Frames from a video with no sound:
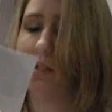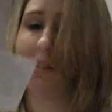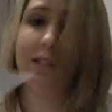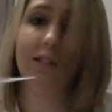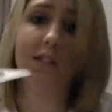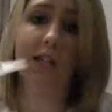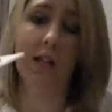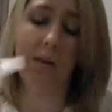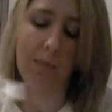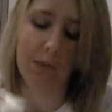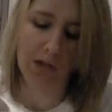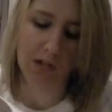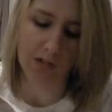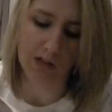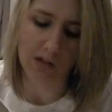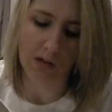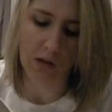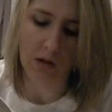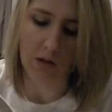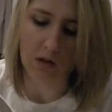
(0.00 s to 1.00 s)
68
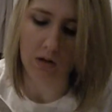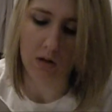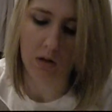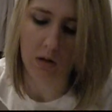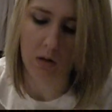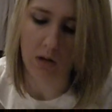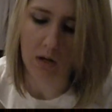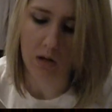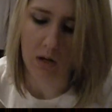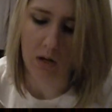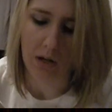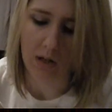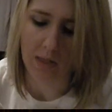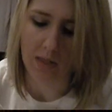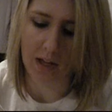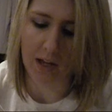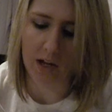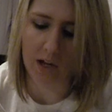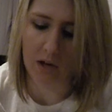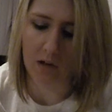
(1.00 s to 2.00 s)
minutes long.
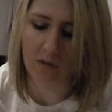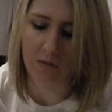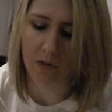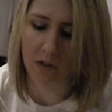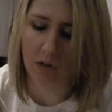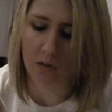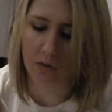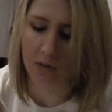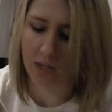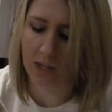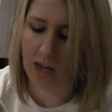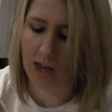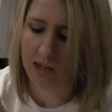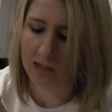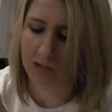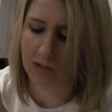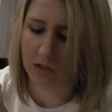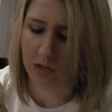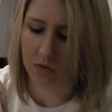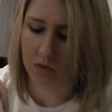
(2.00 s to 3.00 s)
And they interview the
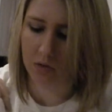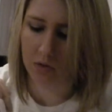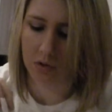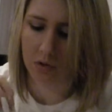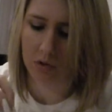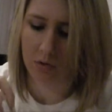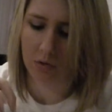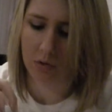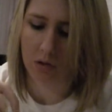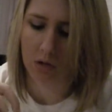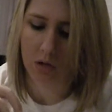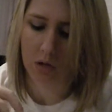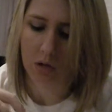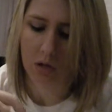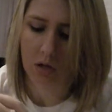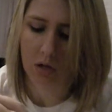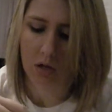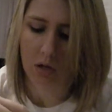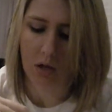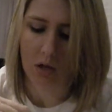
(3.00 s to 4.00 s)
cast and crew
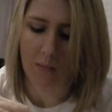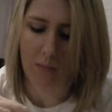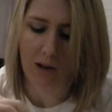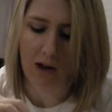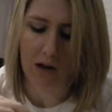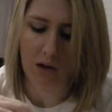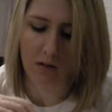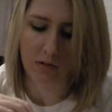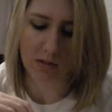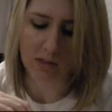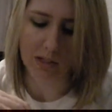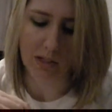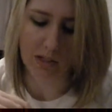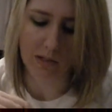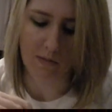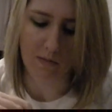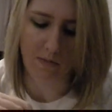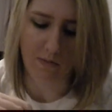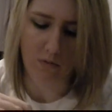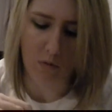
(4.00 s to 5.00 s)
about
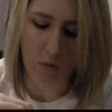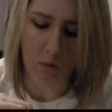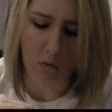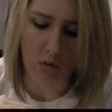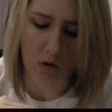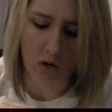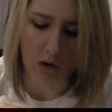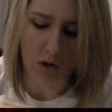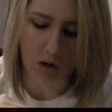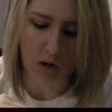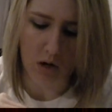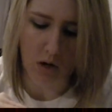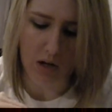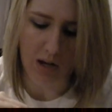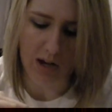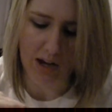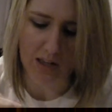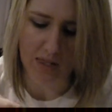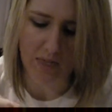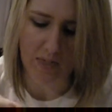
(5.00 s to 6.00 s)
season 4,
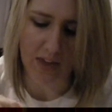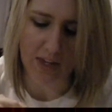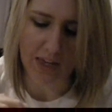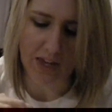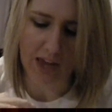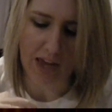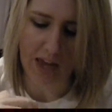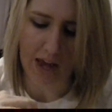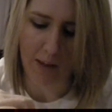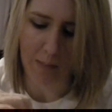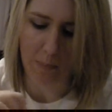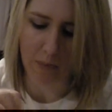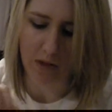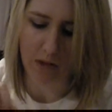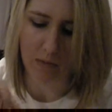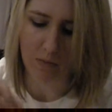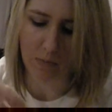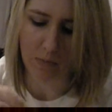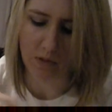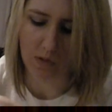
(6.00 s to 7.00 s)
and I think it
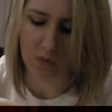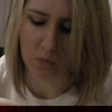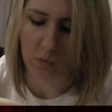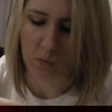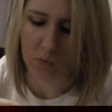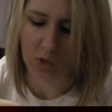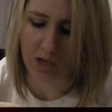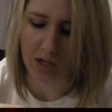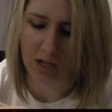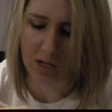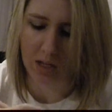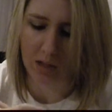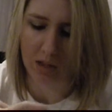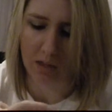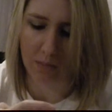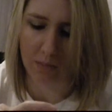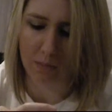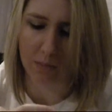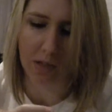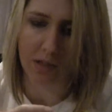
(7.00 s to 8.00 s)
happened
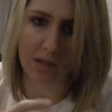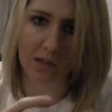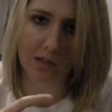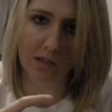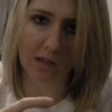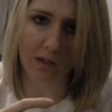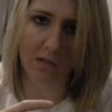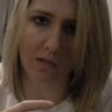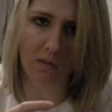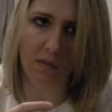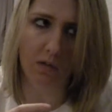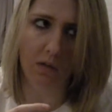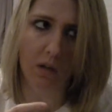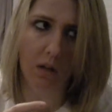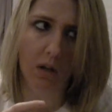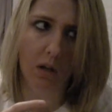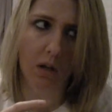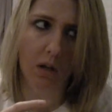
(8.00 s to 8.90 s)
between the months of